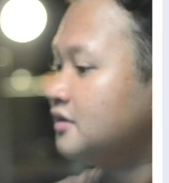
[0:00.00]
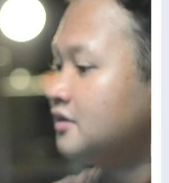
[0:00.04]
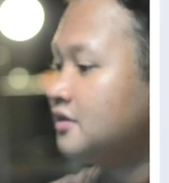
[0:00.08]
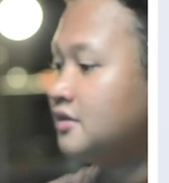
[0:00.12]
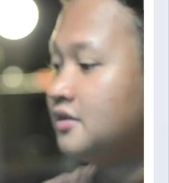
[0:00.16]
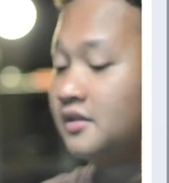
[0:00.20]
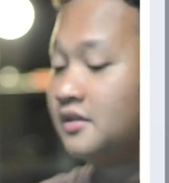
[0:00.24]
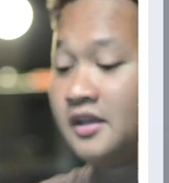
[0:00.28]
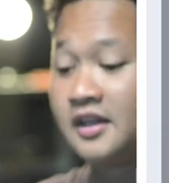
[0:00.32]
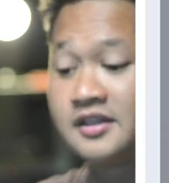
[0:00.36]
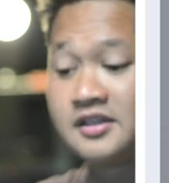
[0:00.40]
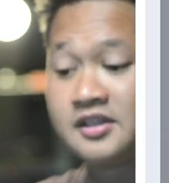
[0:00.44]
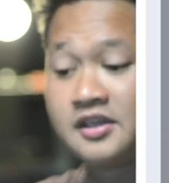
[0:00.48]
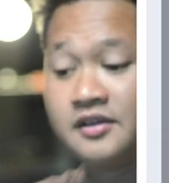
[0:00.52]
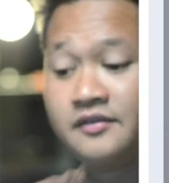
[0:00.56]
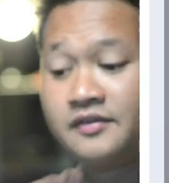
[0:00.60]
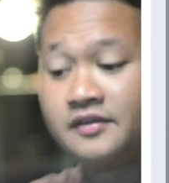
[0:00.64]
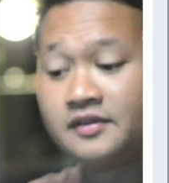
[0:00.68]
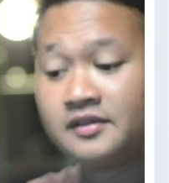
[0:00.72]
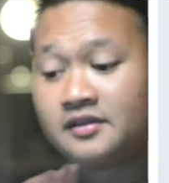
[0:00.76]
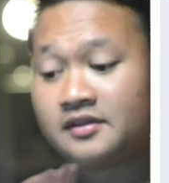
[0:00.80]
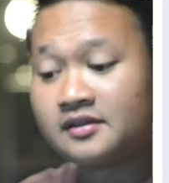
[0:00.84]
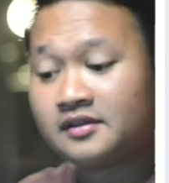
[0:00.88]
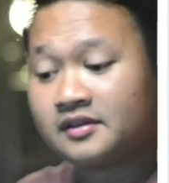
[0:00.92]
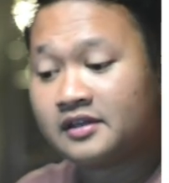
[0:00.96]
Let's see
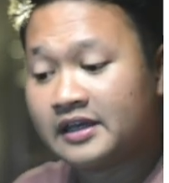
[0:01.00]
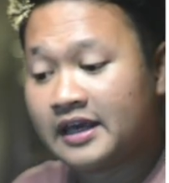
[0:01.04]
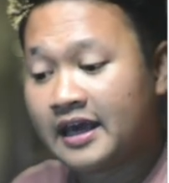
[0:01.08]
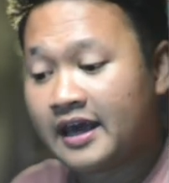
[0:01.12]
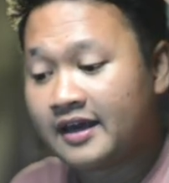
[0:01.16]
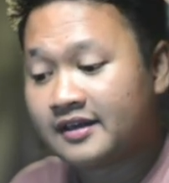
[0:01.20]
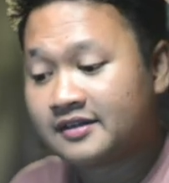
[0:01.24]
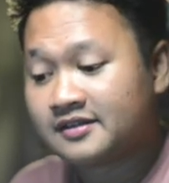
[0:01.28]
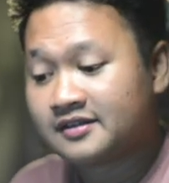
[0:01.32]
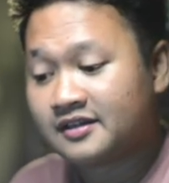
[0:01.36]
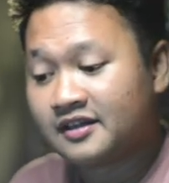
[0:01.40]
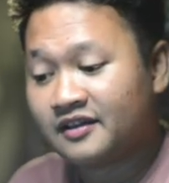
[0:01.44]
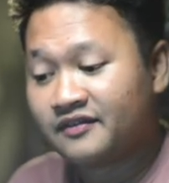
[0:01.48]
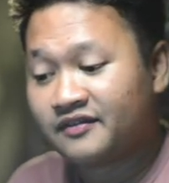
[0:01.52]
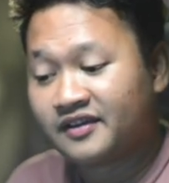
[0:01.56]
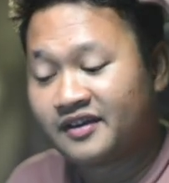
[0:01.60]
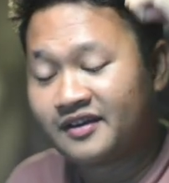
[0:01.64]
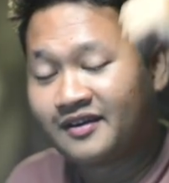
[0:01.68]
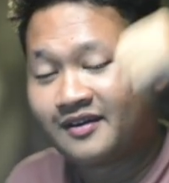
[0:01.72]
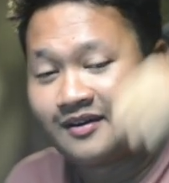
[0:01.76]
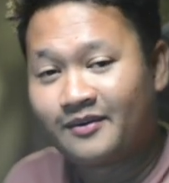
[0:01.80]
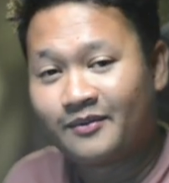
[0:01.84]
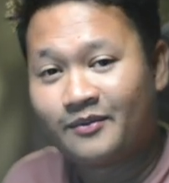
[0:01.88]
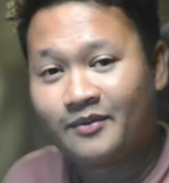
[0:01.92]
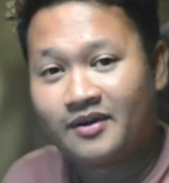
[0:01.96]
if the AI still
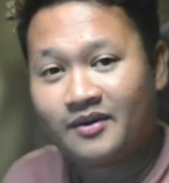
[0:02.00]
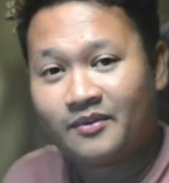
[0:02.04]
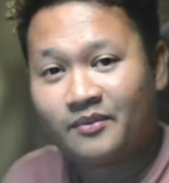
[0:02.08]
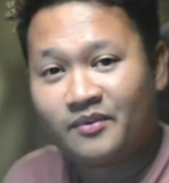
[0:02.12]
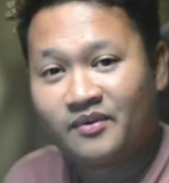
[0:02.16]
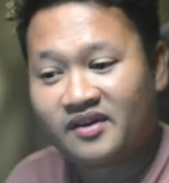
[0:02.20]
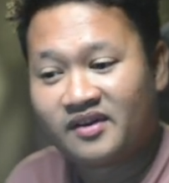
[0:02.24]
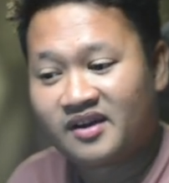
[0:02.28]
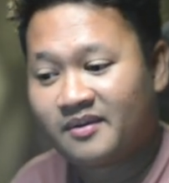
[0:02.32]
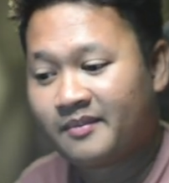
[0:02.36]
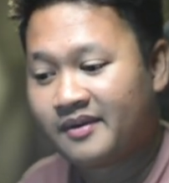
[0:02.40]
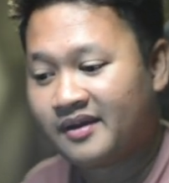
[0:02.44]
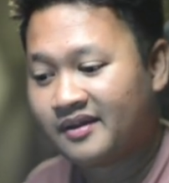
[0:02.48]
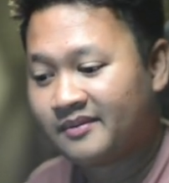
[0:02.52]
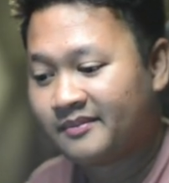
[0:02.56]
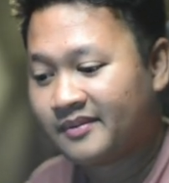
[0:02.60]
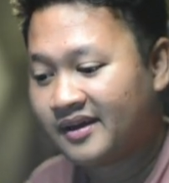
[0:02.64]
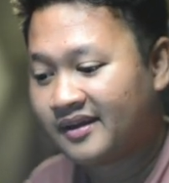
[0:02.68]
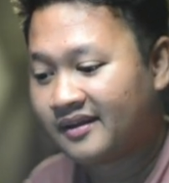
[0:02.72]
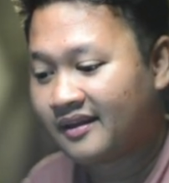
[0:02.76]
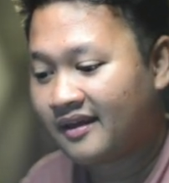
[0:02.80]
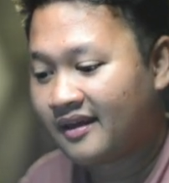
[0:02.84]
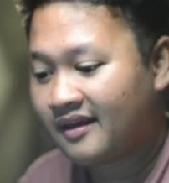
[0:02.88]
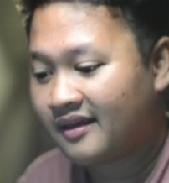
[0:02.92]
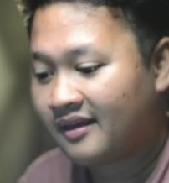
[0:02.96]
figure out what I meant
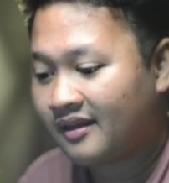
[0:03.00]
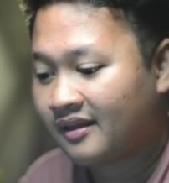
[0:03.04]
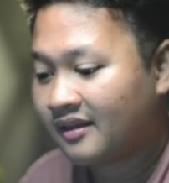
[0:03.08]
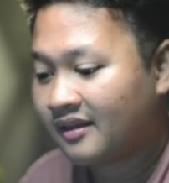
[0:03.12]
by that.